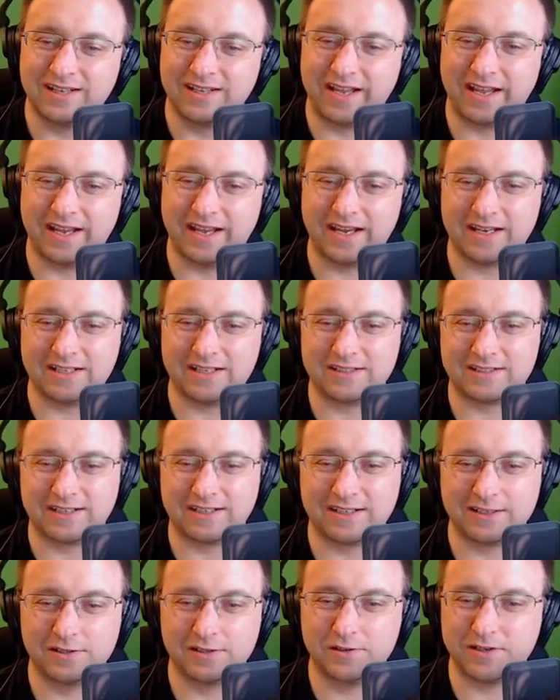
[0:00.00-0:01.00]
And
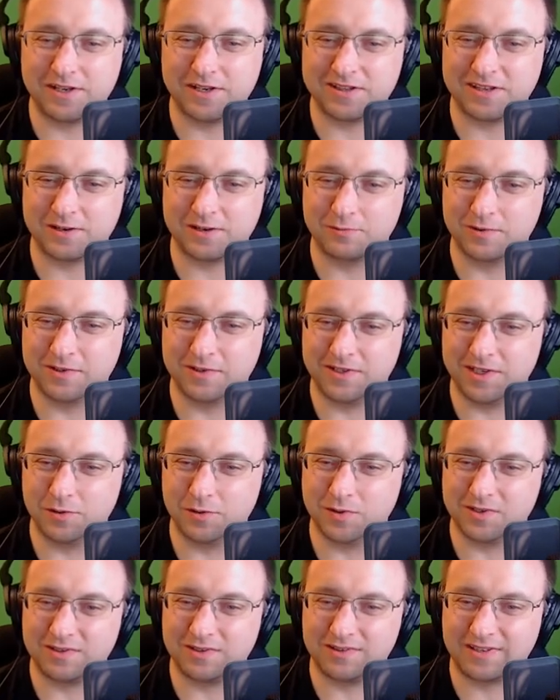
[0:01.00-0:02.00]
uh, who do you think
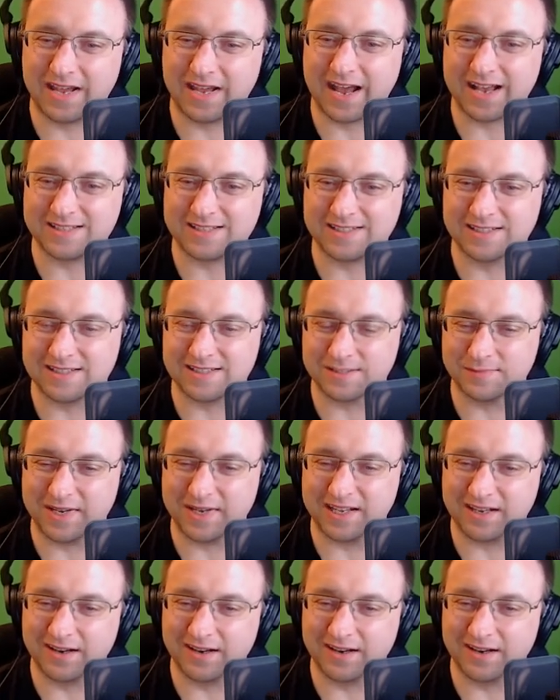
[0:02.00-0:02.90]
you would cast as the main